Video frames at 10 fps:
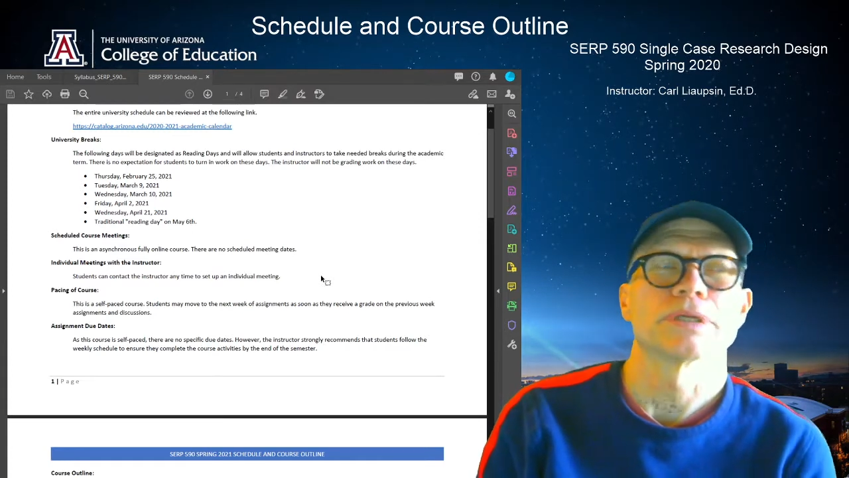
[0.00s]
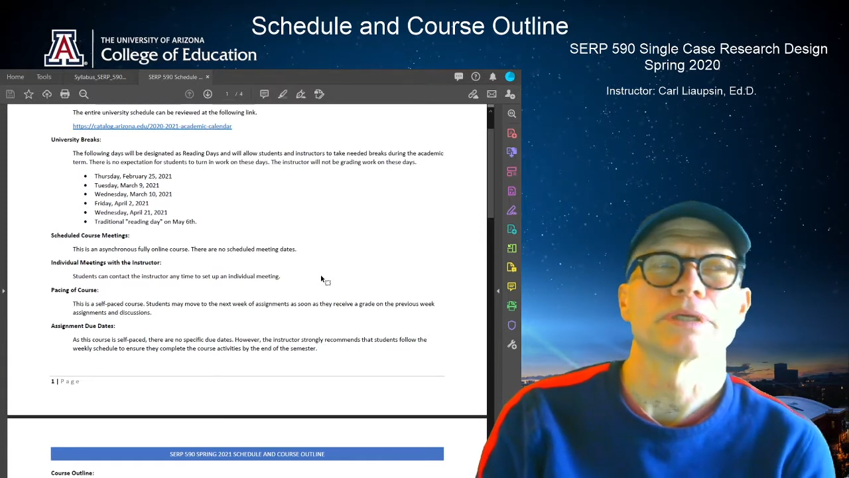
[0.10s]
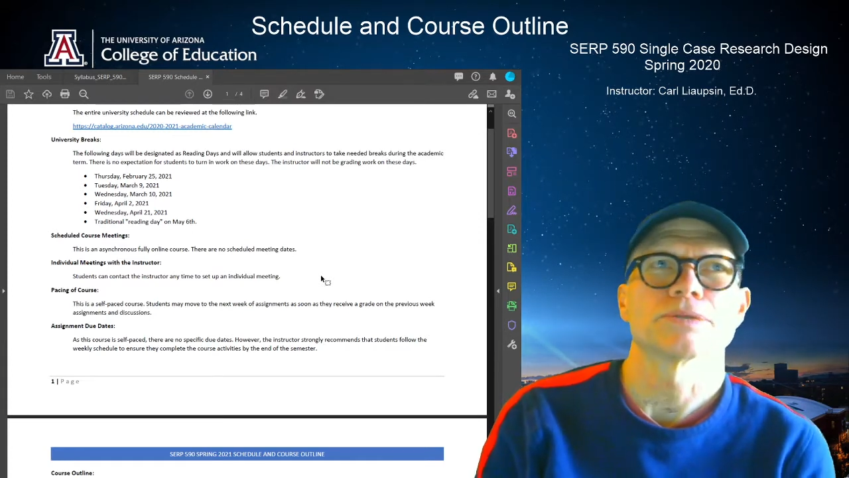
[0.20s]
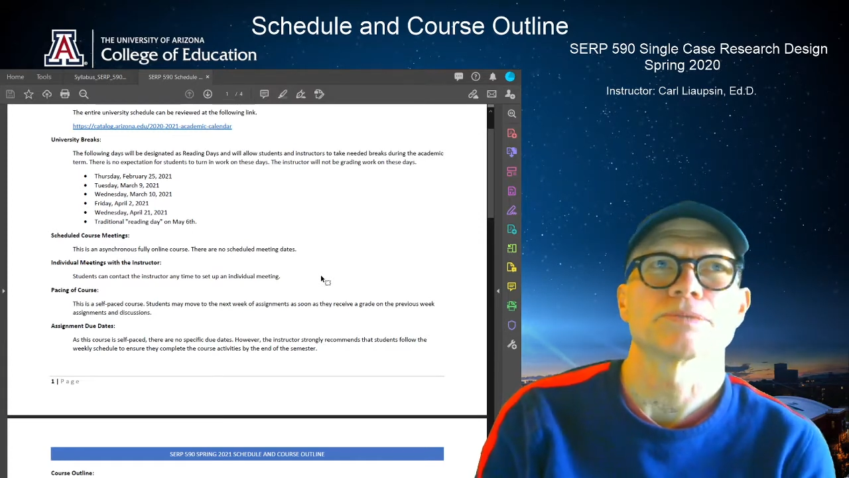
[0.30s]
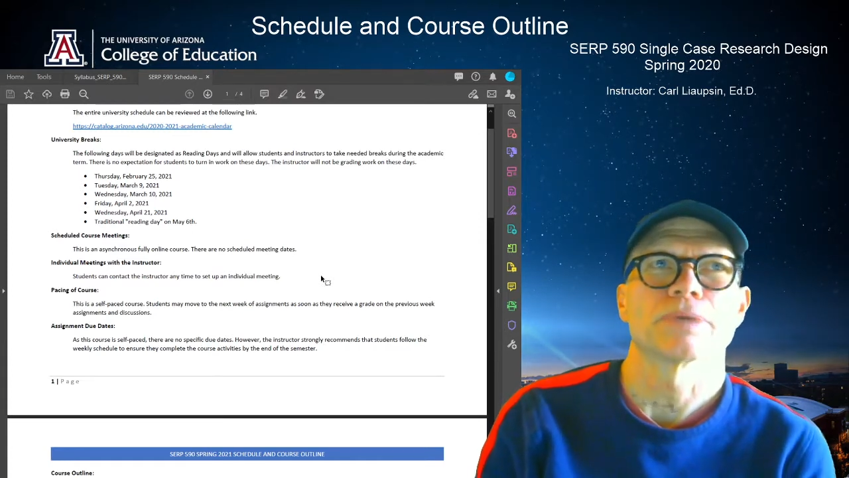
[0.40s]

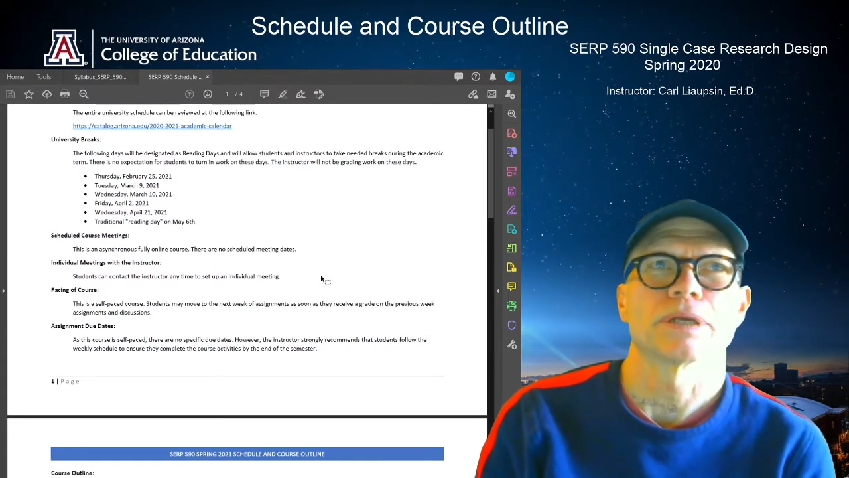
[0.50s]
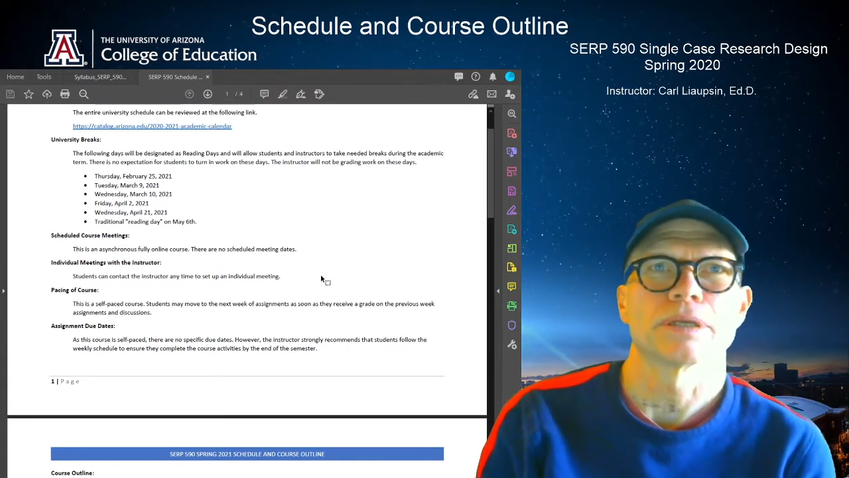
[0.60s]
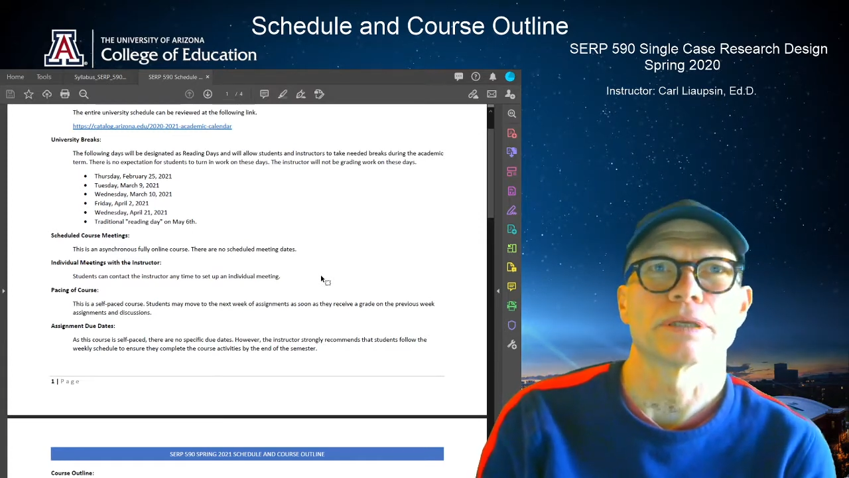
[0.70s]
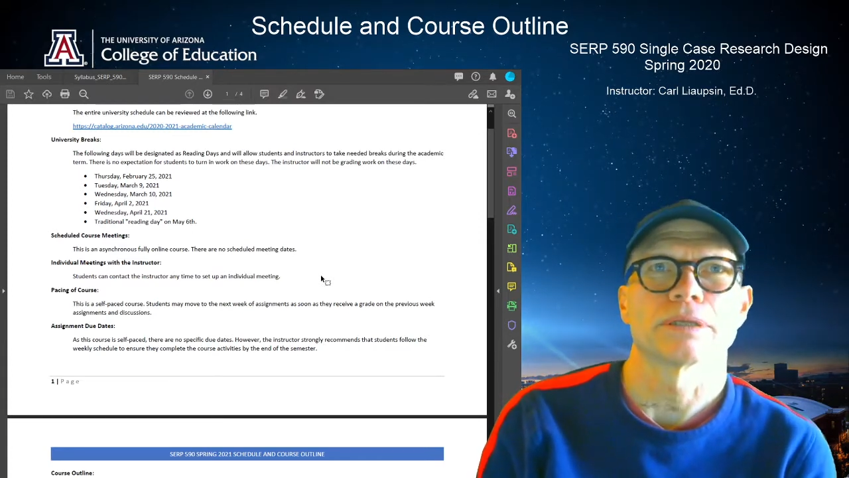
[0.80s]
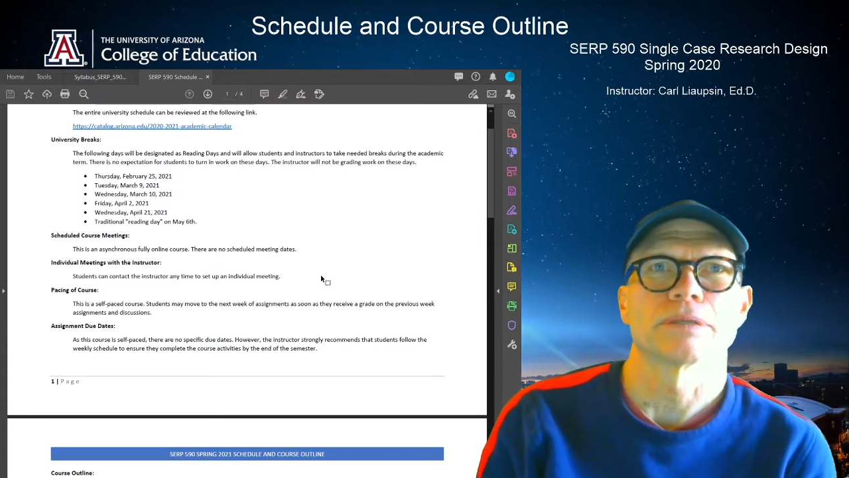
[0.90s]
has
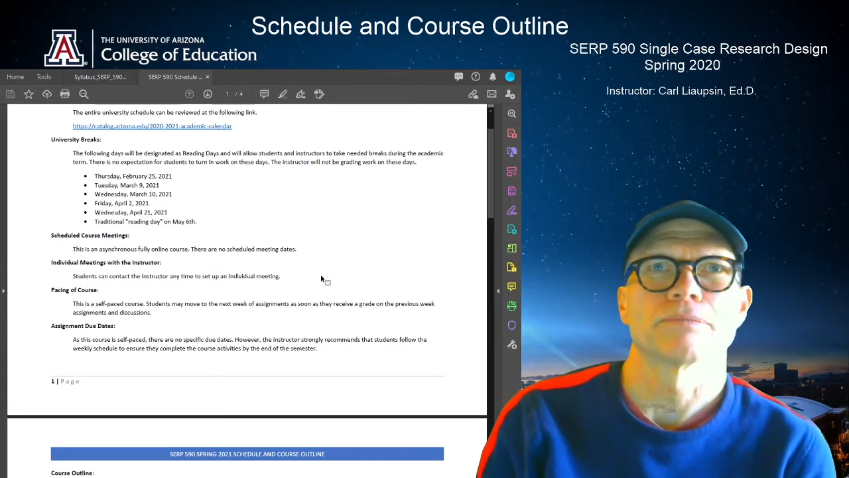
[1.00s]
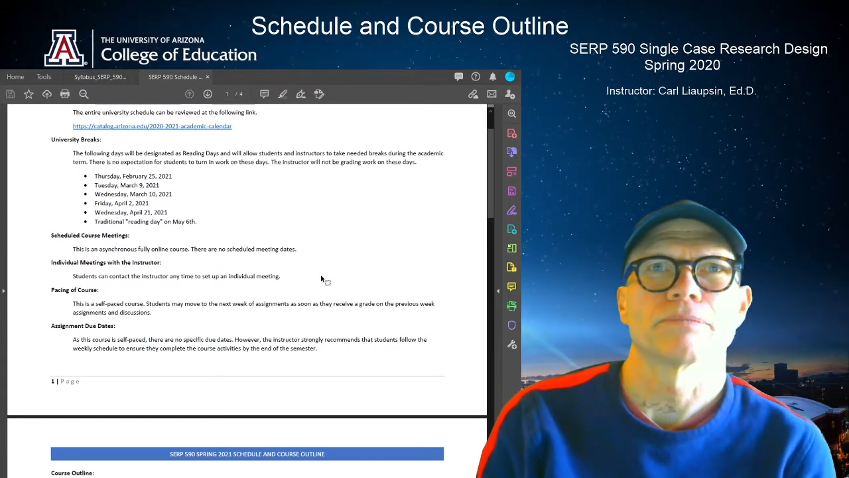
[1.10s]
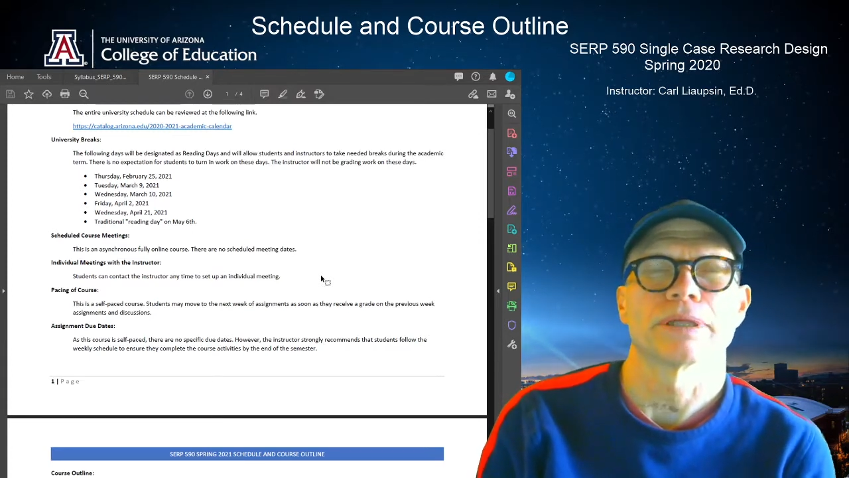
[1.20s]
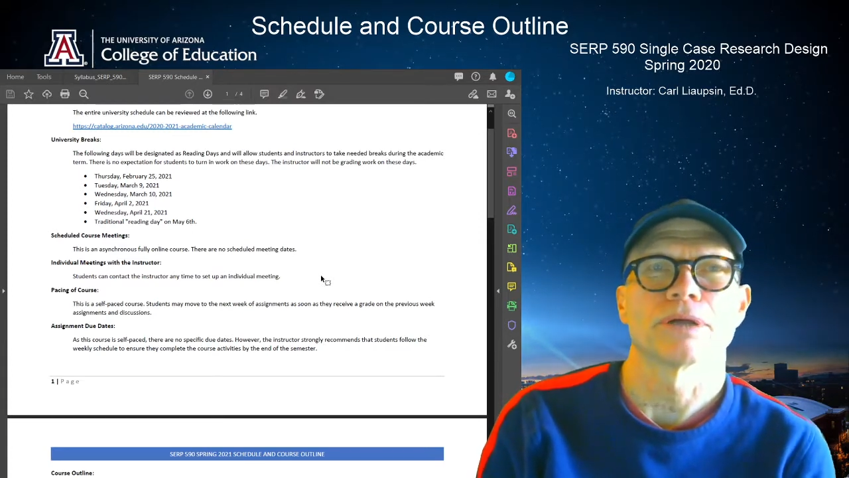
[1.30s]
my